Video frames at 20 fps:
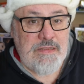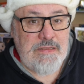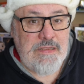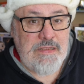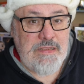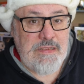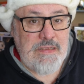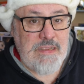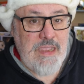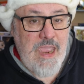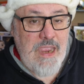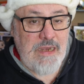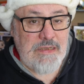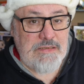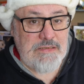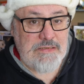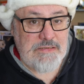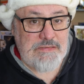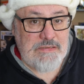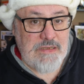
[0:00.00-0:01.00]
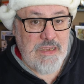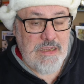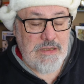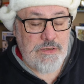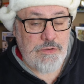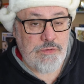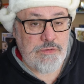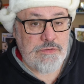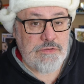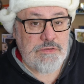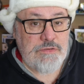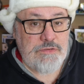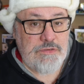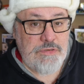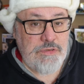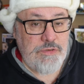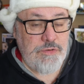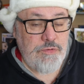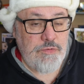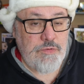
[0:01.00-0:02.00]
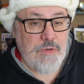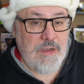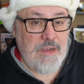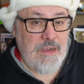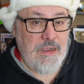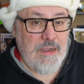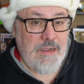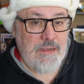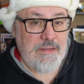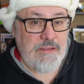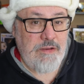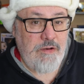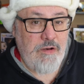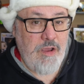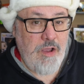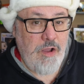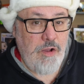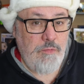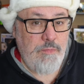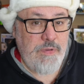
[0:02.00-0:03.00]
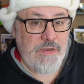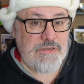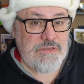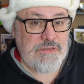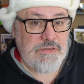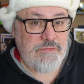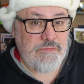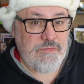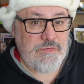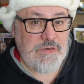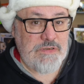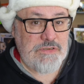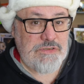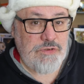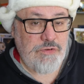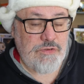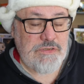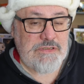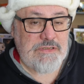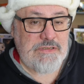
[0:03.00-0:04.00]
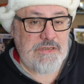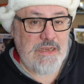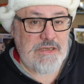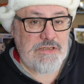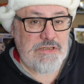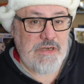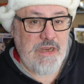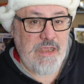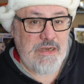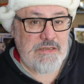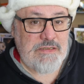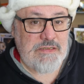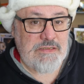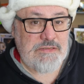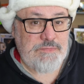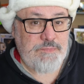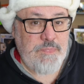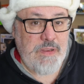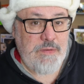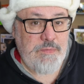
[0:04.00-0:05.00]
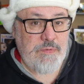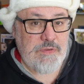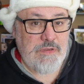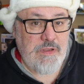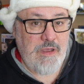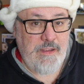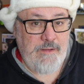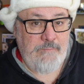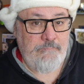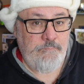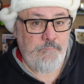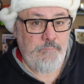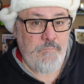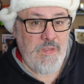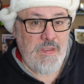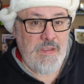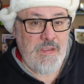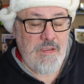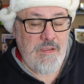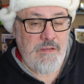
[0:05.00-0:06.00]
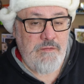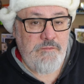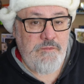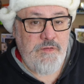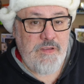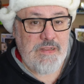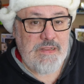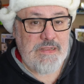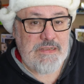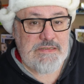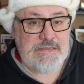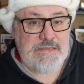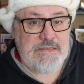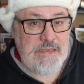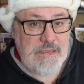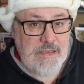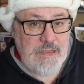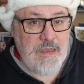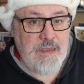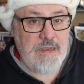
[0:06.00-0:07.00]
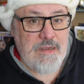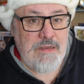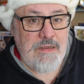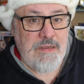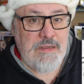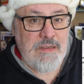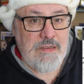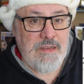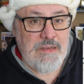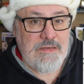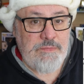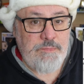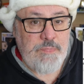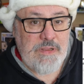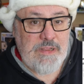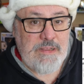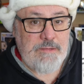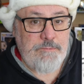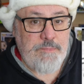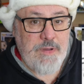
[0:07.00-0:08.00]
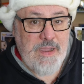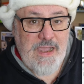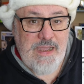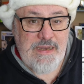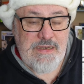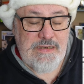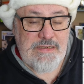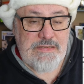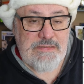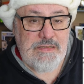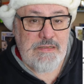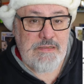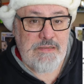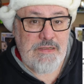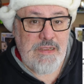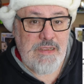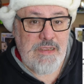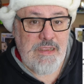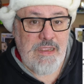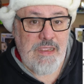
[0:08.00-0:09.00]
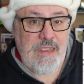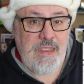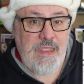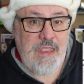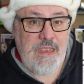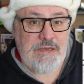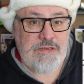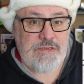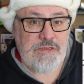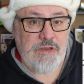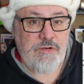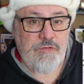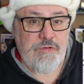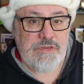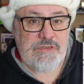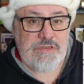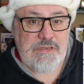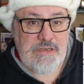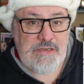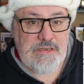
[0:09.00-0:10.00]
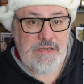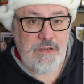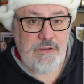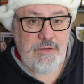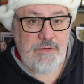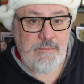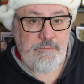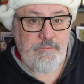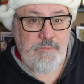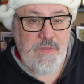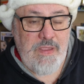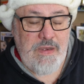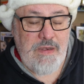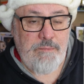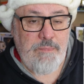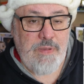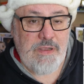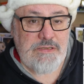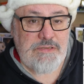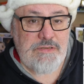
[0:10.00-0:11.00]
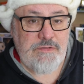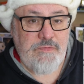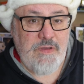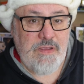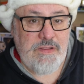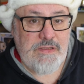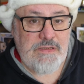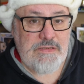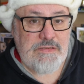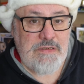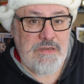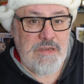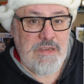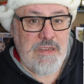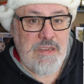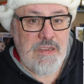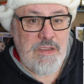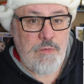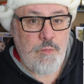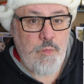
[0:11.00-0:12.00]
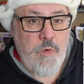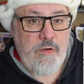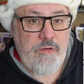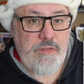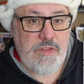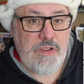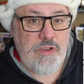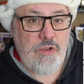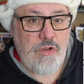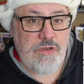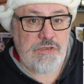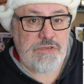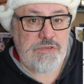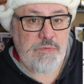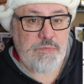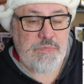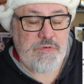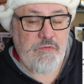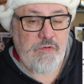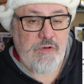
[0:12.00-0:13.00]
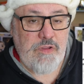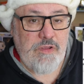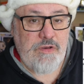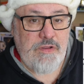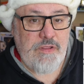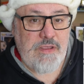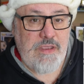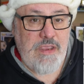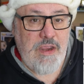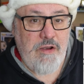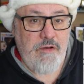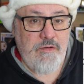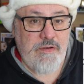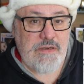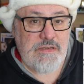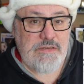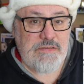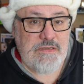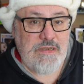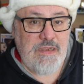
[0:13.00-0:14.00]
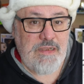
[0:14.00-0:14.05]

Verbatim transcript: The actors are good too. Uh, there are a whole bunch of short statured actors, people like Felix Silla, Billy Barty's in there, Angelo Rossitto, and a bunch of others wearing the costumes for a lot of the characters